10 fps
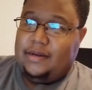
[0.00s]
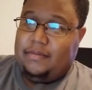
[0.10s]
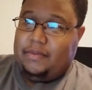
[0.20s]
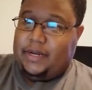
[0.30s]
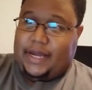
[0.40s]

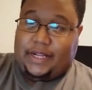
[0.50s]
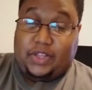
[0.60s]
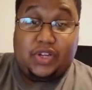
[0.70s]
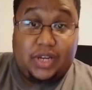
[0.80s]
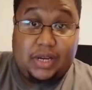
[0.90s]
But I had to
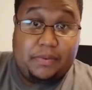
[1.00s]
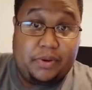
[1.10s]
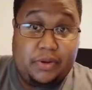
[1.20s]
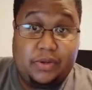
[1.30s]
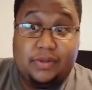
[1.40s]
look up
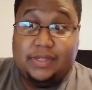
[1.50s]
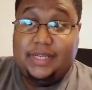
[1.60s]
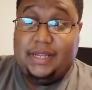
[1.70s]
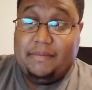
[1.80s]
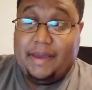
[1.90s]

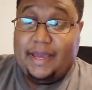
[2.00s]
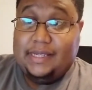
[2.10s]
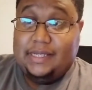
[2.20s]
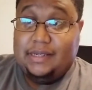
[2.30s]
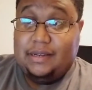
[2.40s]

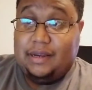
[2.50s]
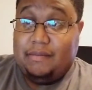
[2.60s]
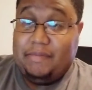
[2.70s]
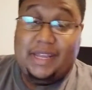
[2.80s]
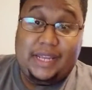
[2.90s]
ZeniMax uh,
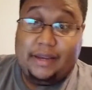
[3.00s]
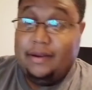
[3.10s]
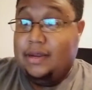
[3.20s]
Media,